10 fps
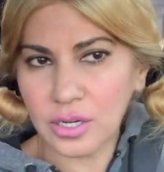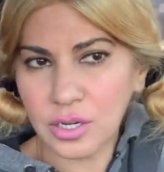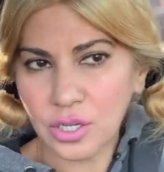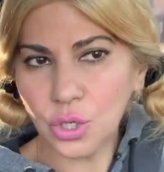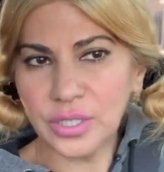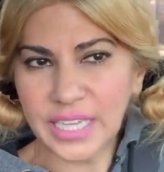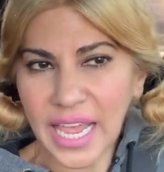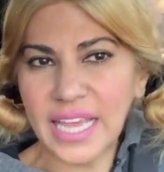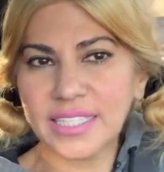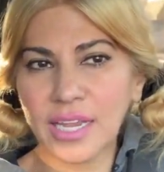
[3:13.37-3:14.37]
your
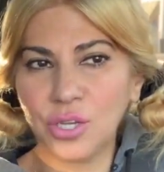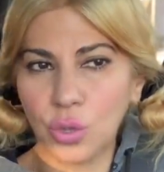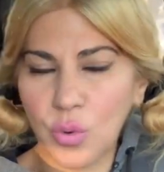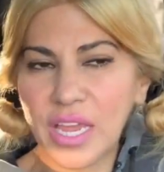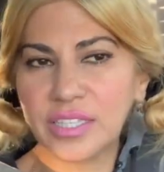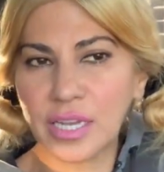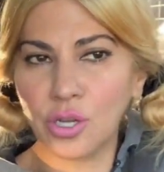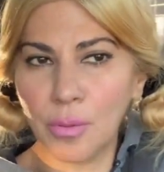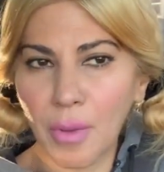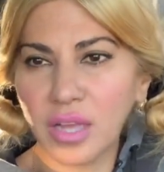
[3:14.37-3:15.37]
days and your weeks and
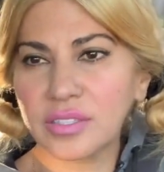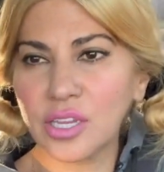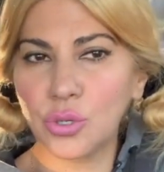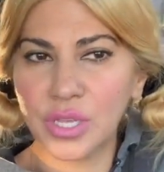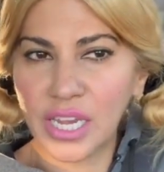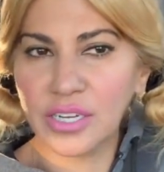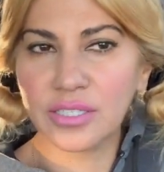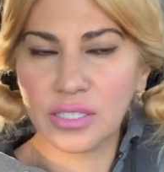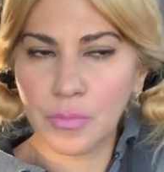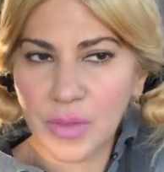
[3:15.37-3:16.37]
your months and your years
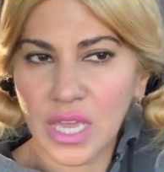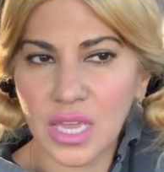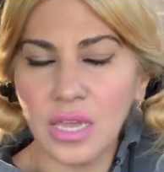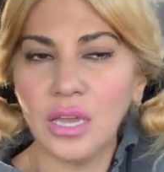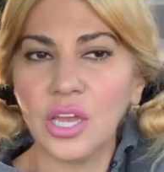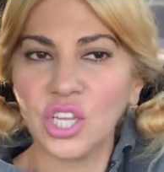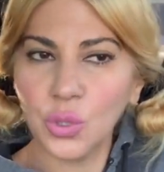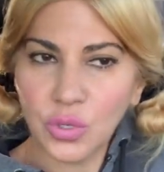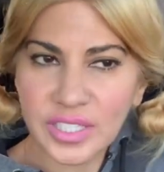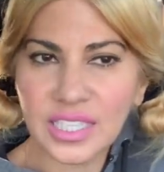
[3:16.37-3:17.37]
to be, you
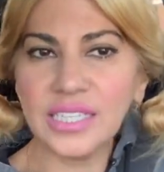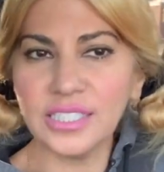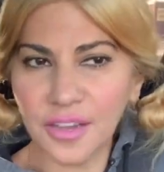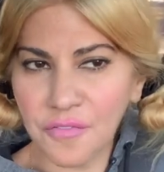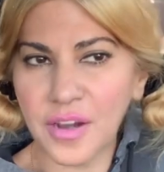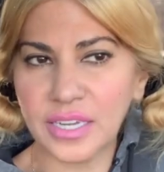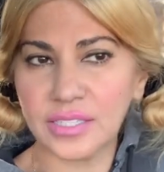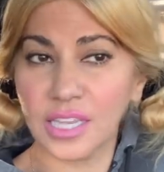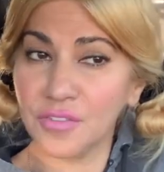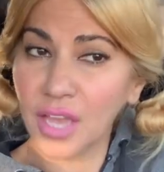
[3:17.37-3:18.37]
will see the difference.
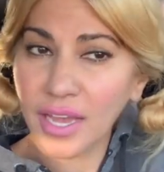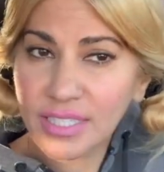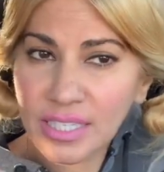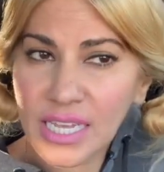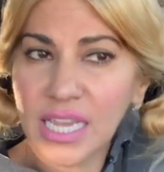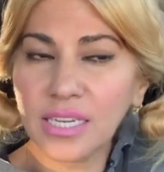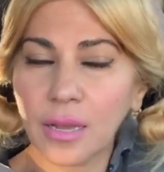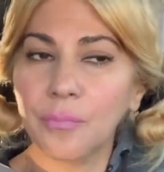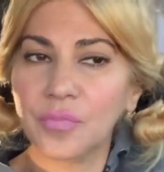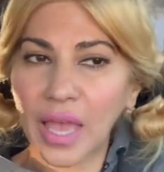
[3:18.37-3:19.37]
If you guys need
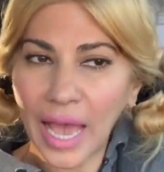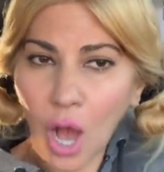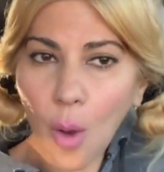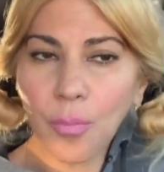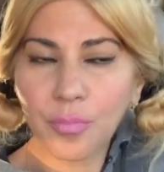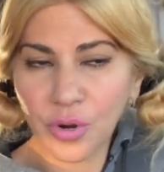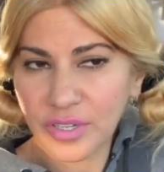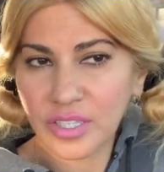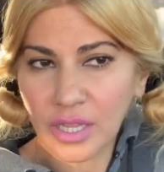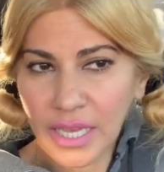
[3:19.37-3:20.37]
help
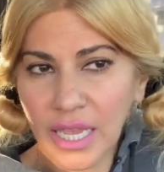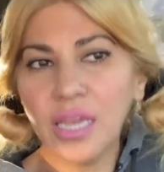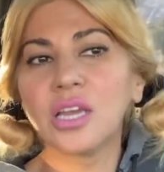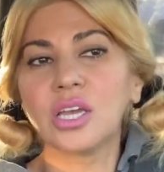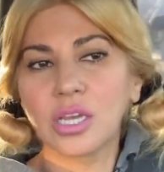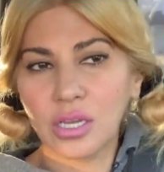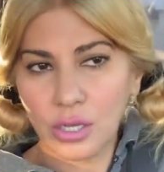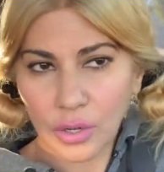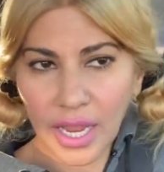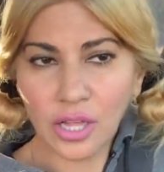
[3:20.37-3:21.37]
personally,
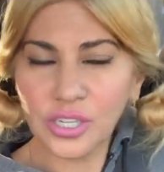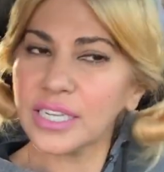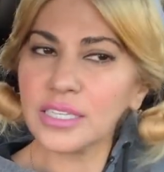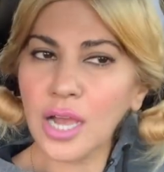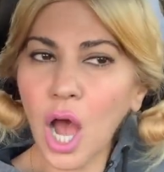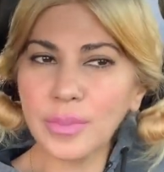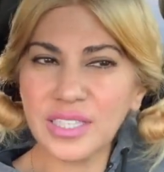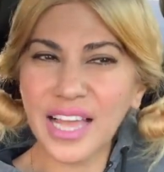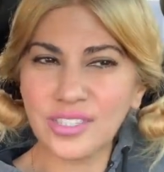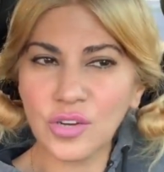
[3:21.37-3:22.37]
go to
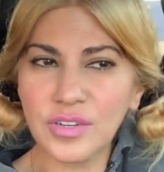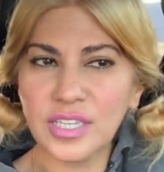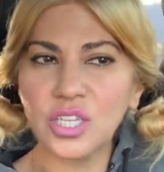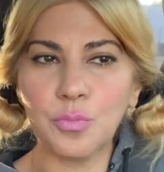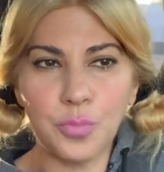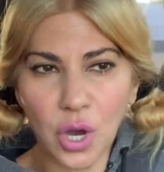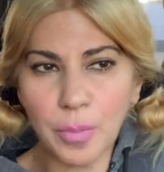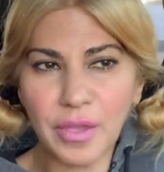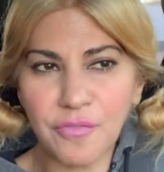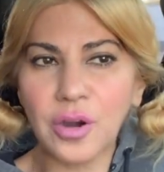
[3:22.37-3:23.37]
arket.com/services, book
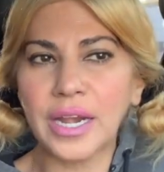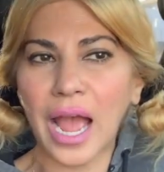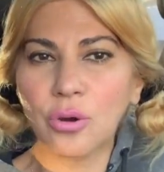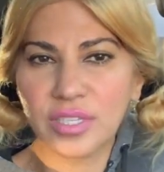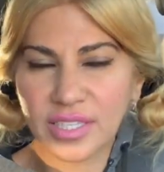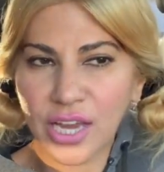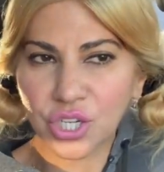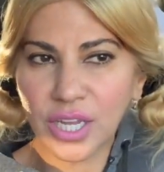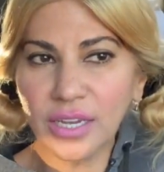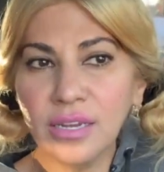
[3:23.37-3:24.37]
me for an hour
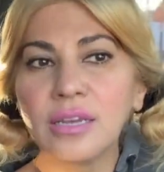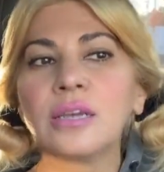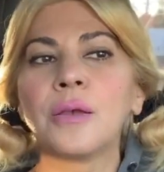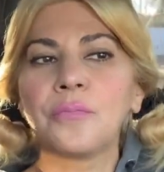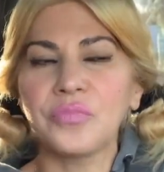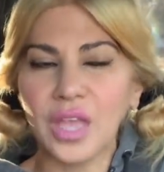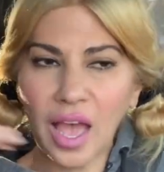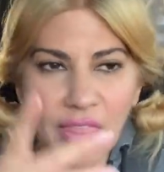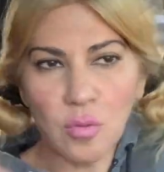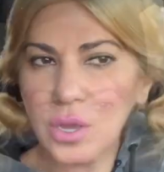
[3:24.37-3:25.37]
session,
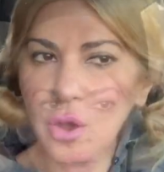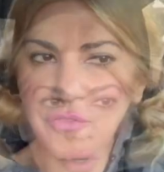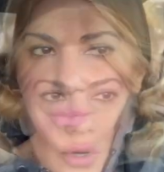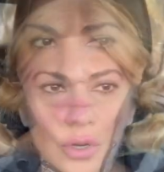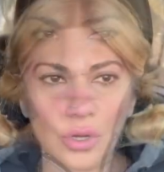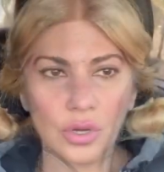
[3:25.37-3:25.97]
and then we'll go from there.